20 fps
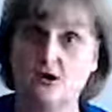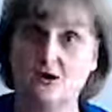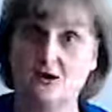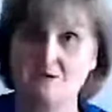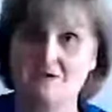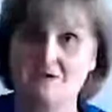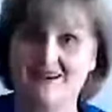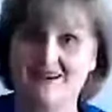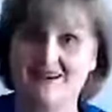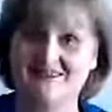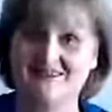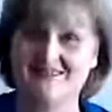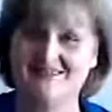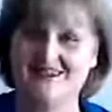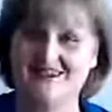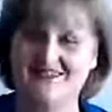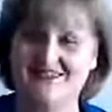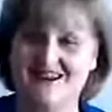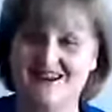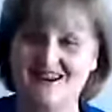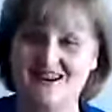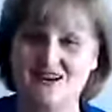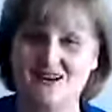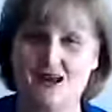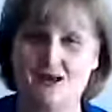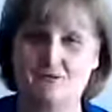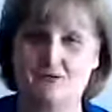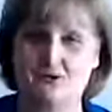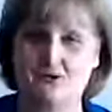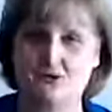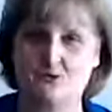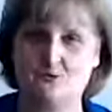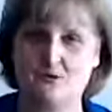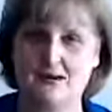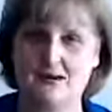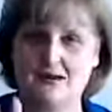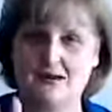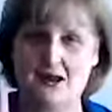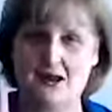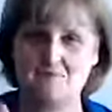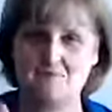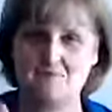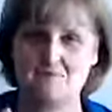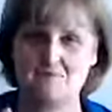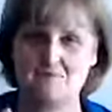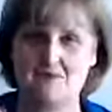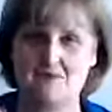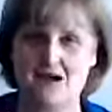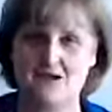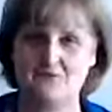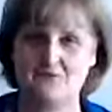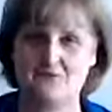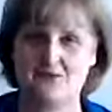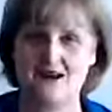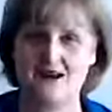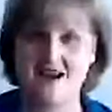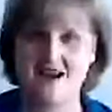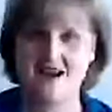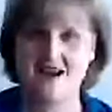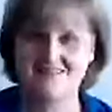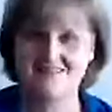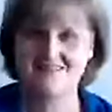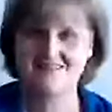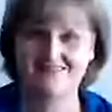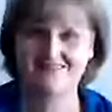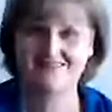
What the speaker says: about it, all right? You have a good weekend. Bye for now.